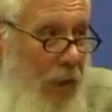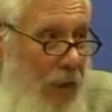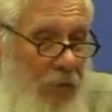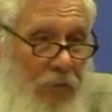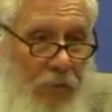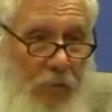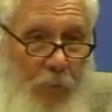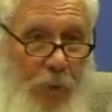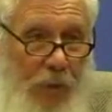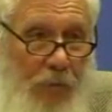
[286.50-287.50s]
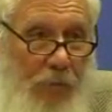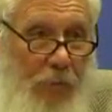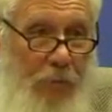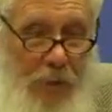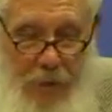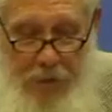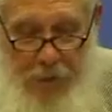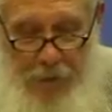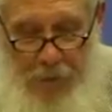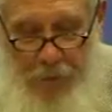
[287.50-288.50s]
The answers are based on
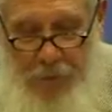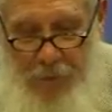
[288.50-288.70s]
clinical